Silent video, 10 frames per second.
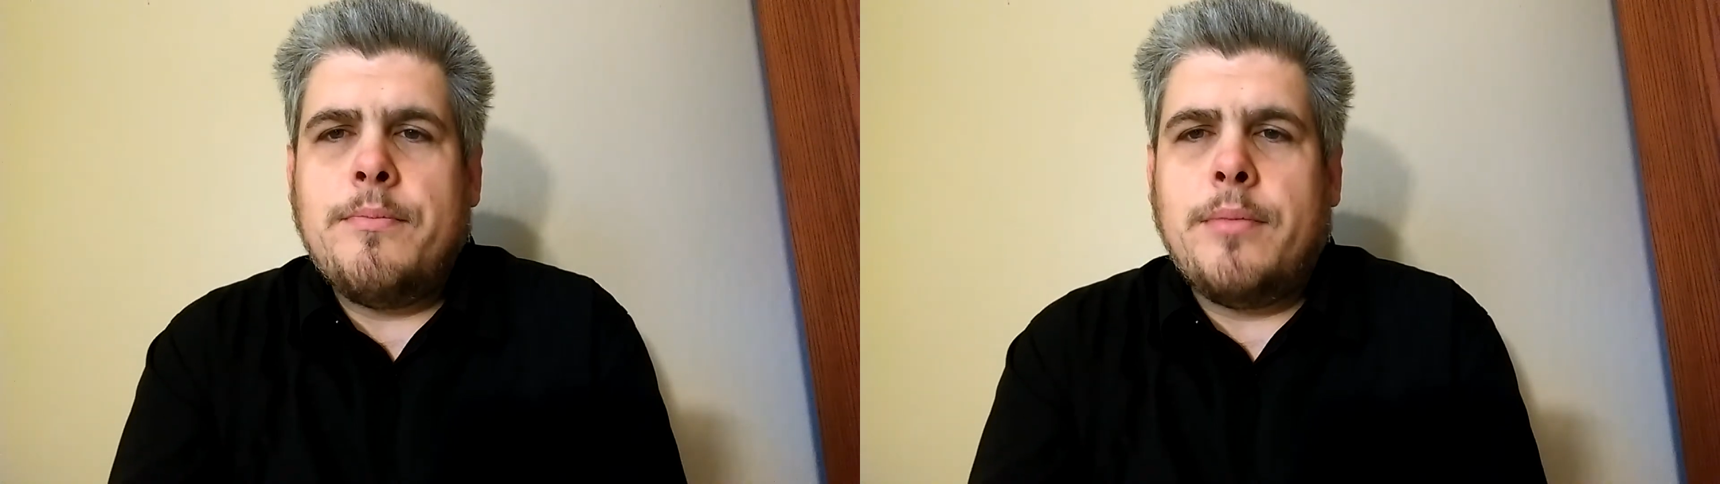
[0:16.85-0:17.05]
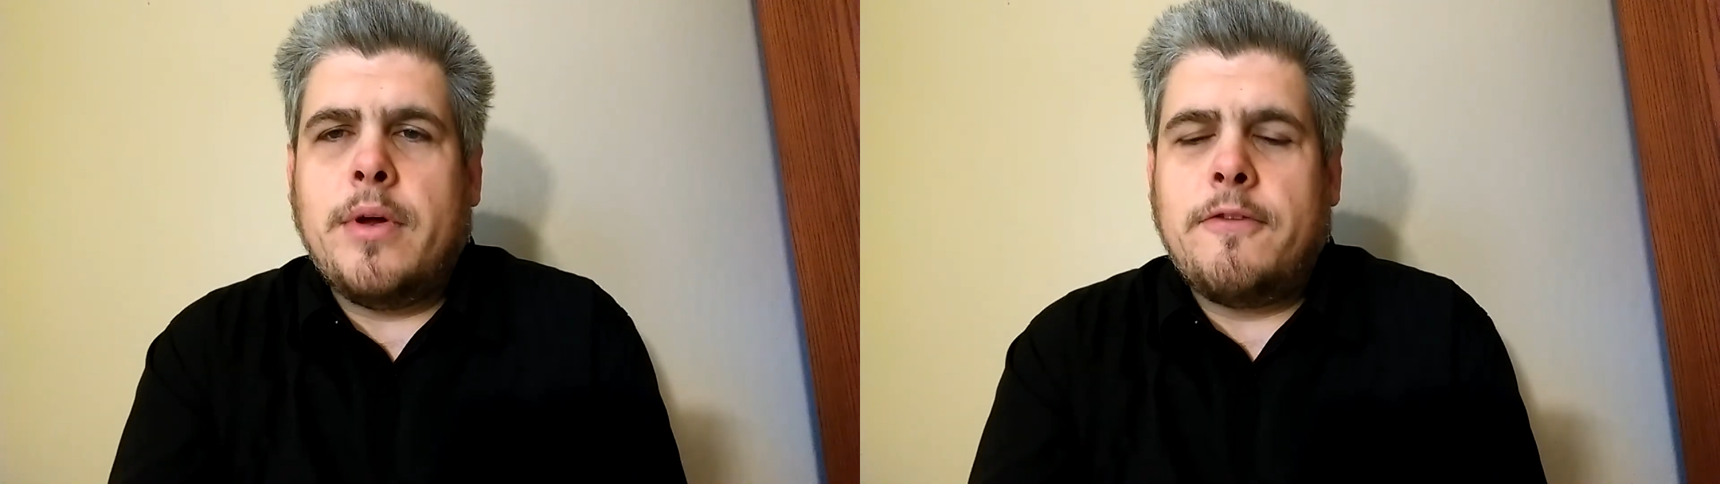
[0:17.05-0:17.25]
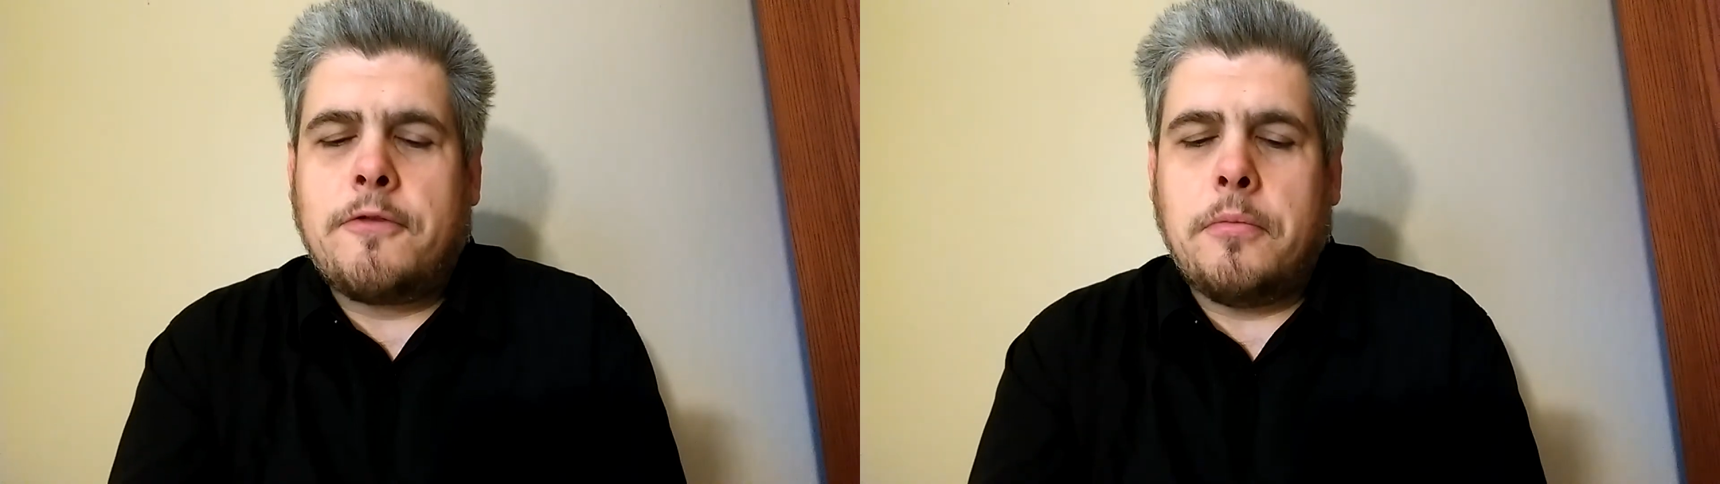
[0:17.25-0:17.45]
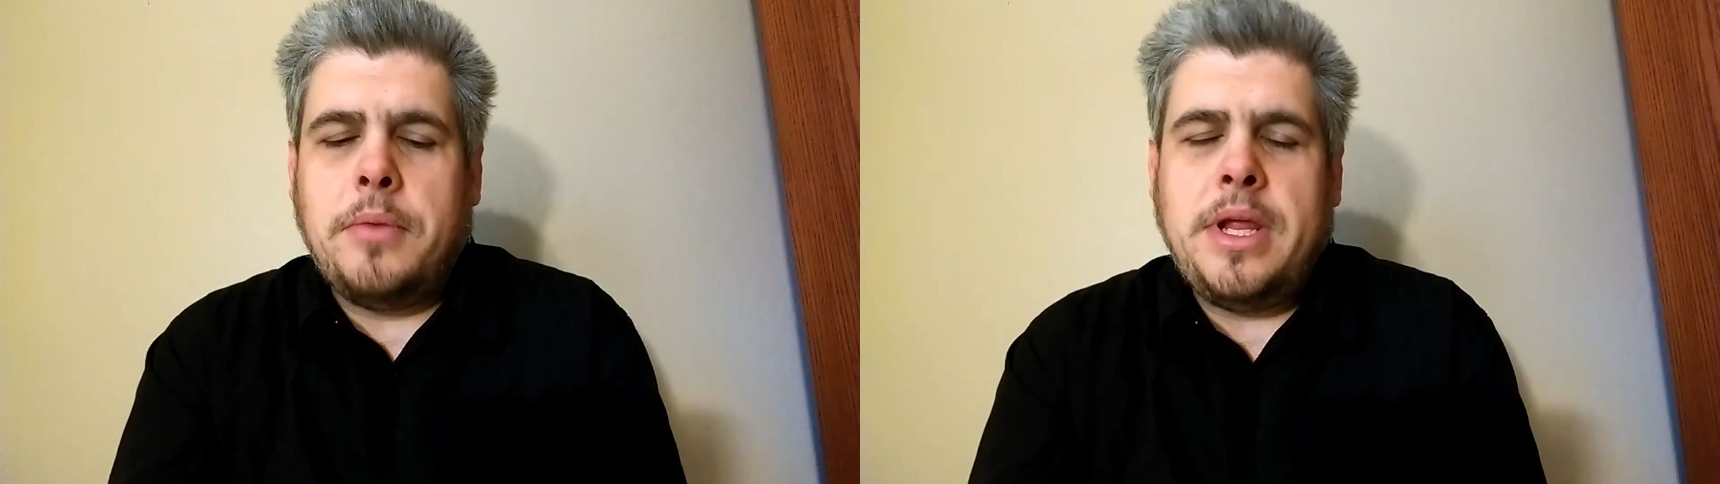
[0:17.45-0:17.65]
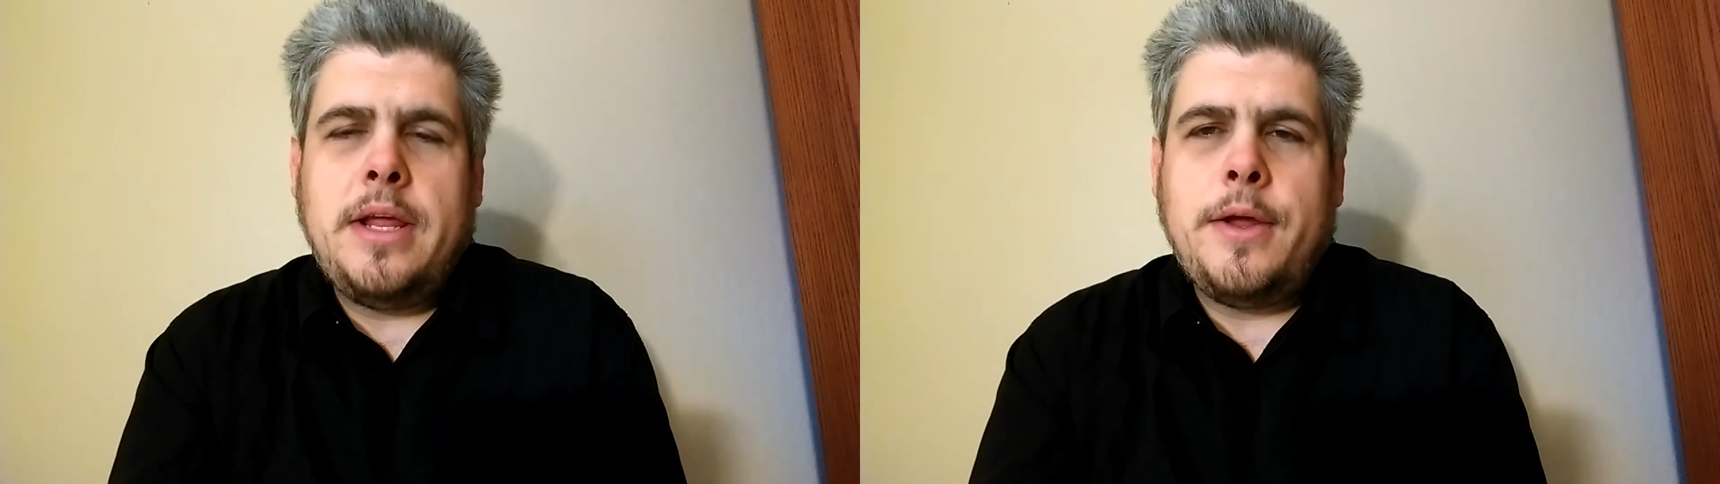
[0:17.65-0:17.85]
But for
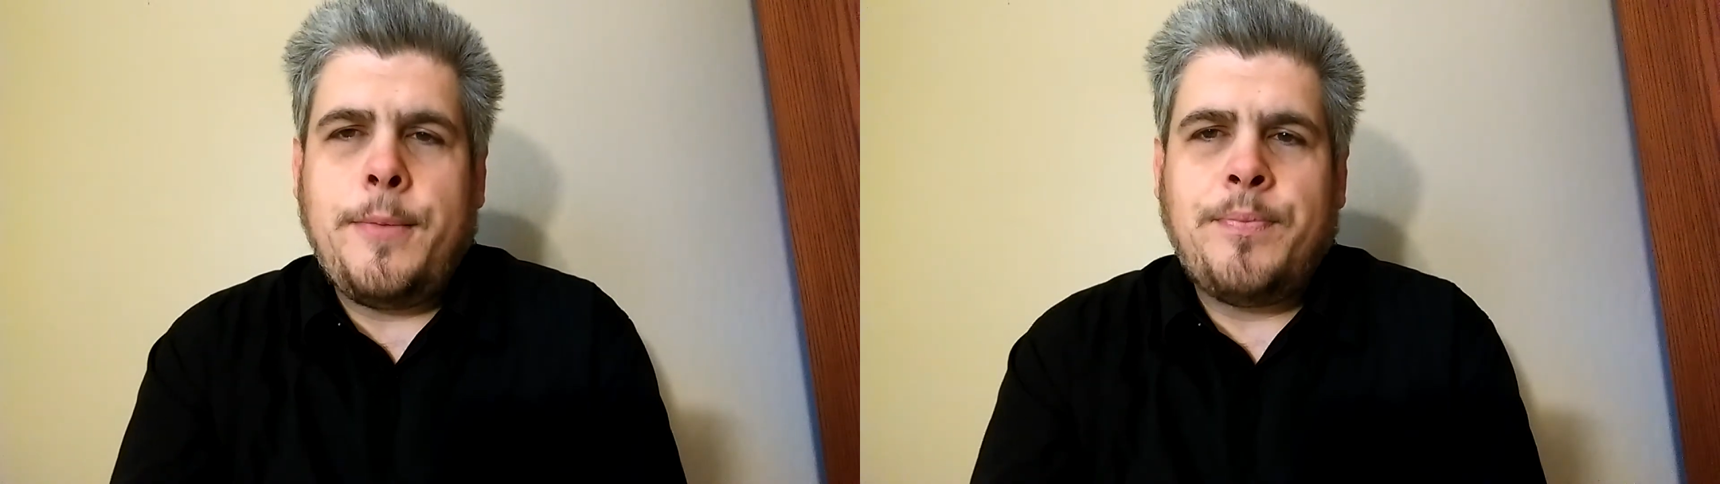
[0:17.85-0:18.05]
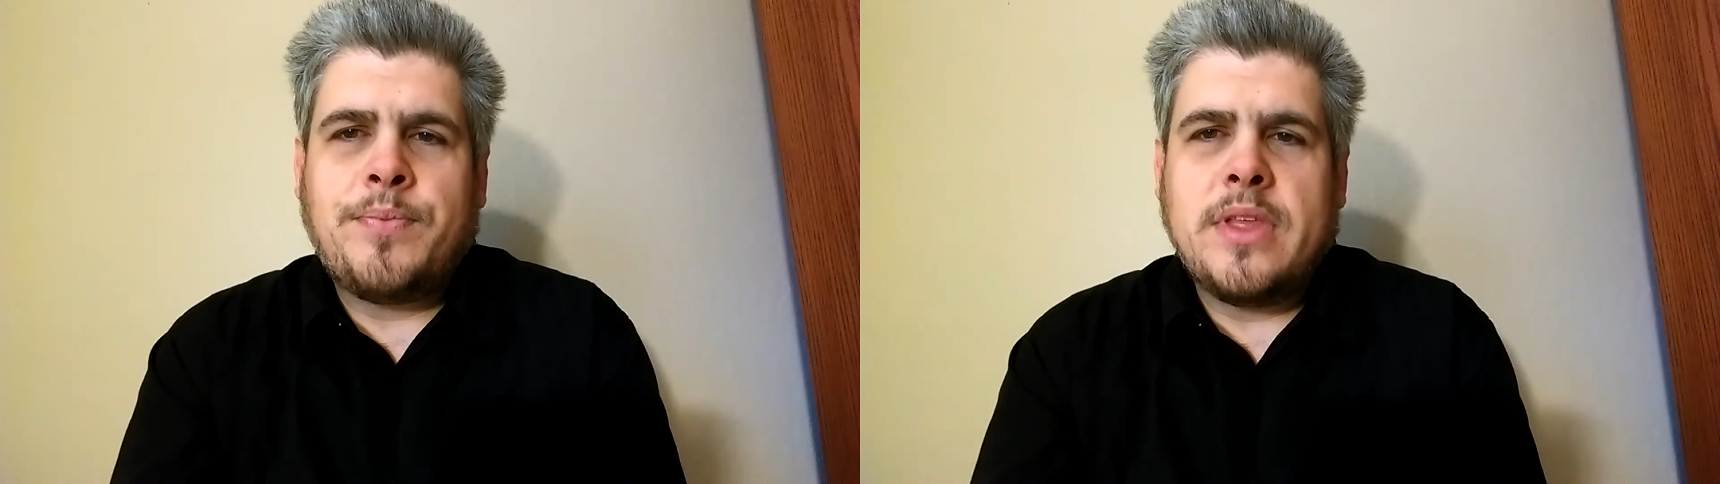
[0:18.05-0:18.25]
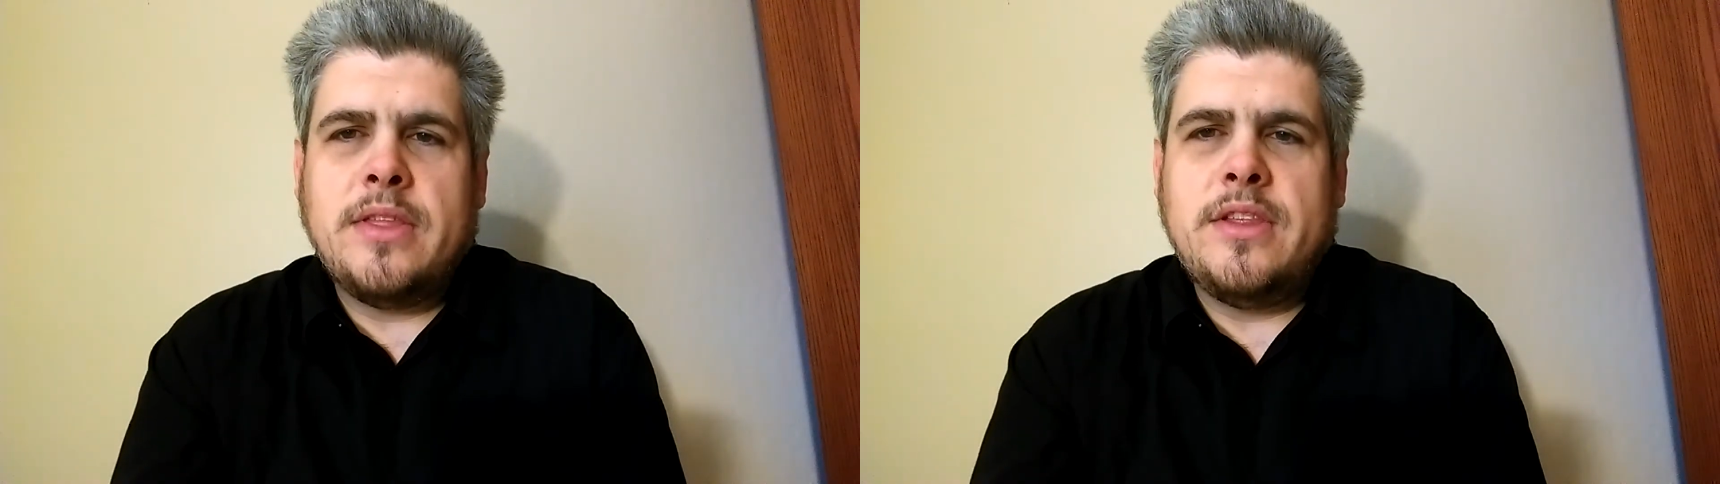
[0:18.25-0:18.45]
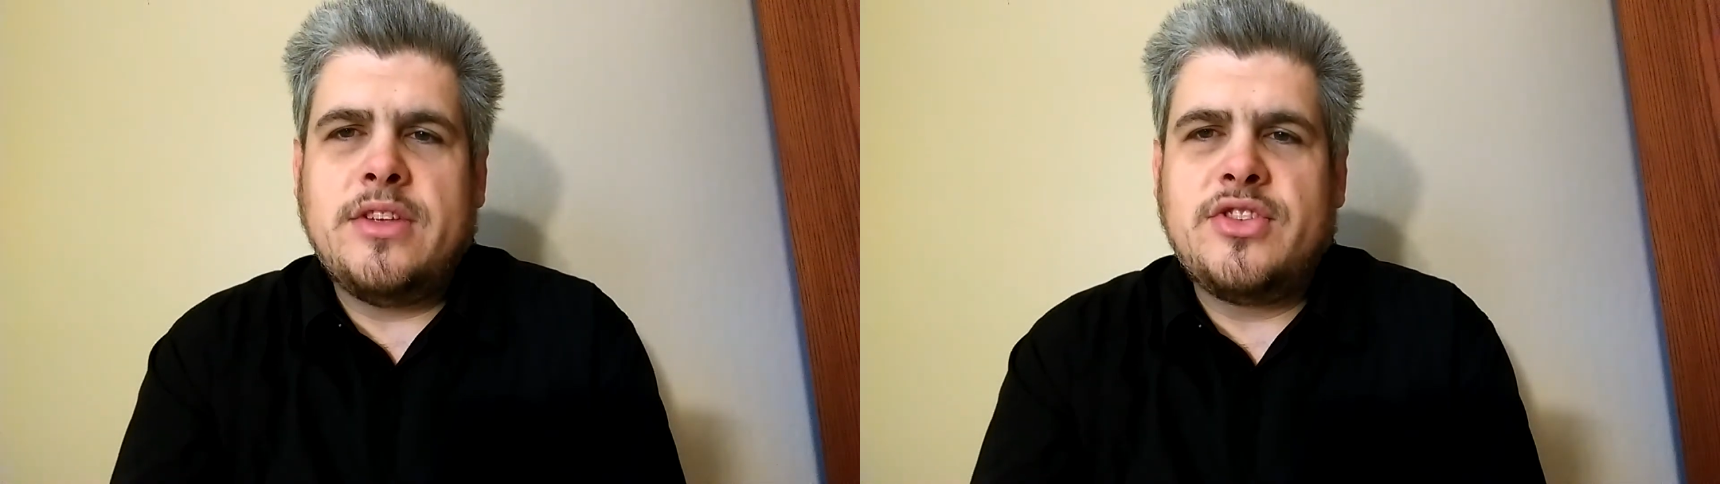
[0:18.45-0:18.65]
me, this